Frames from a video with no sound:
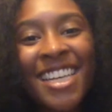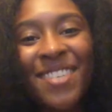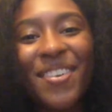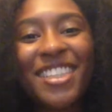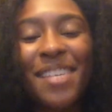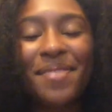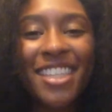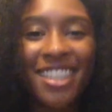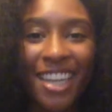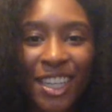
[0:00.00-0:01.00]
guys, what's up?
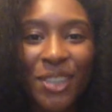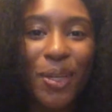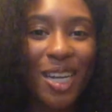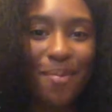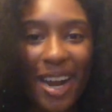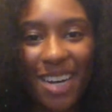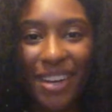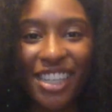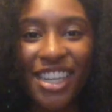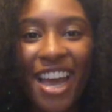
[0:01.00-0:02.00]
It's Sanj. Welcome back to
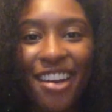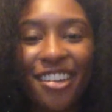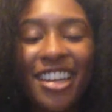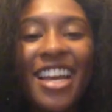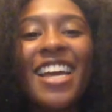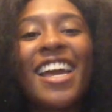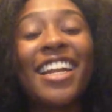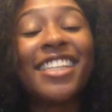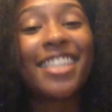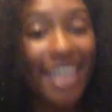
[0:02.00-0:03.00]
my channel, and
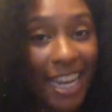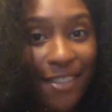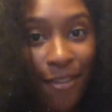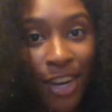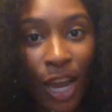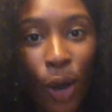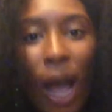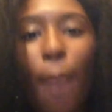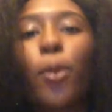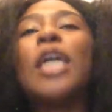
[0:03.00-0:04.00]
in today's video
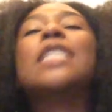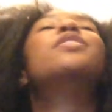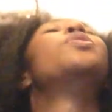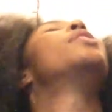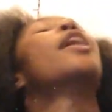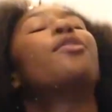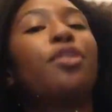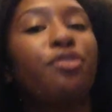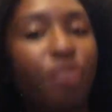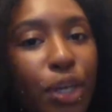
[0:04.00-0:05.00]
I'm going to be doing a
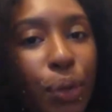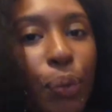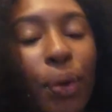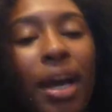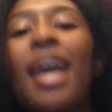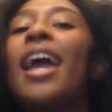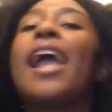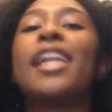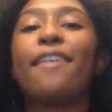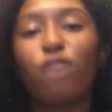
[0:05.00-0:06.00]
review
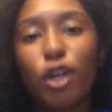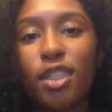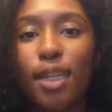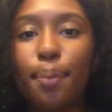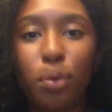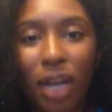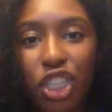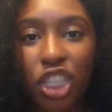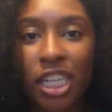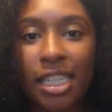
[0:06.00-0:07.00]
and a first
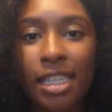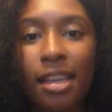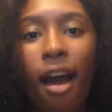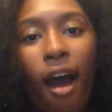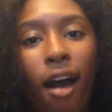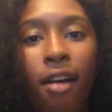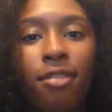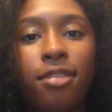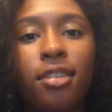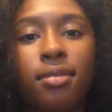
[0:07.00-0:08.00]
impression
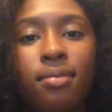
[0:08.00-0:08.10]
of